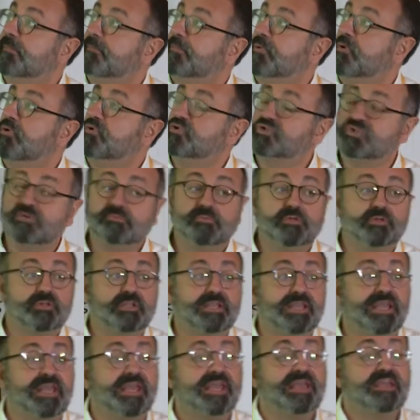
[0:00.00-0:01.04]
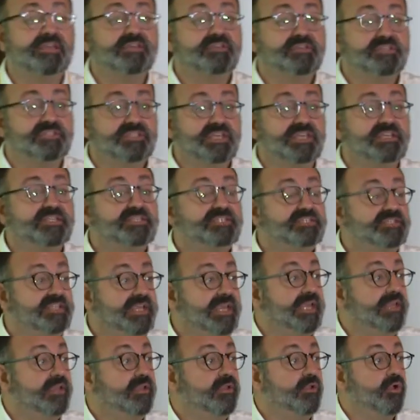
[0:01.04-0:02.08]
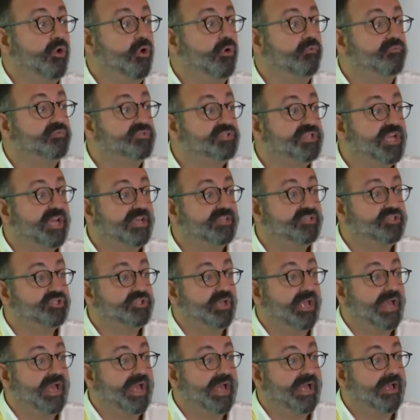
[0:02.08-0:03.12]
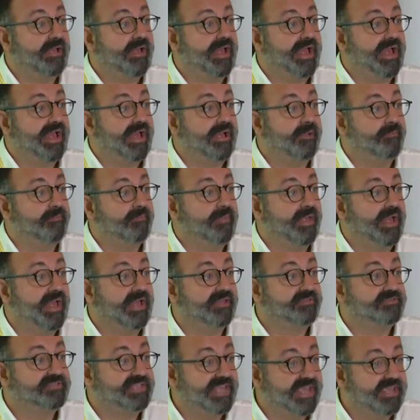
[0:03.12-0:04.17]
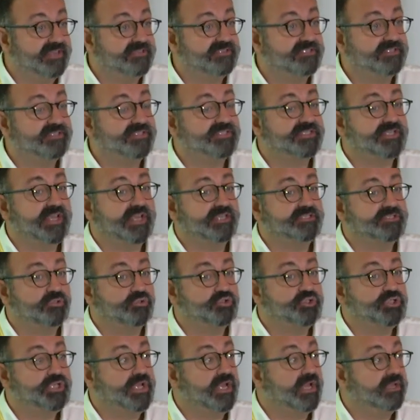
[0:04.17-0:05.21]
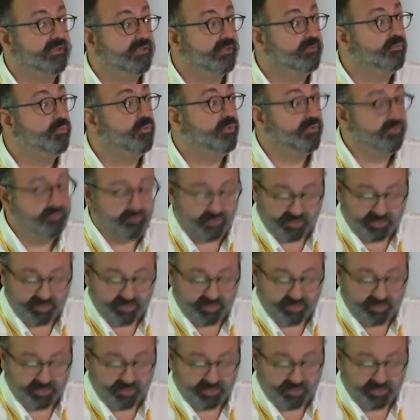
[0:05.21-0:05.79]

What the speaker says: approximately 16 of such tests associated with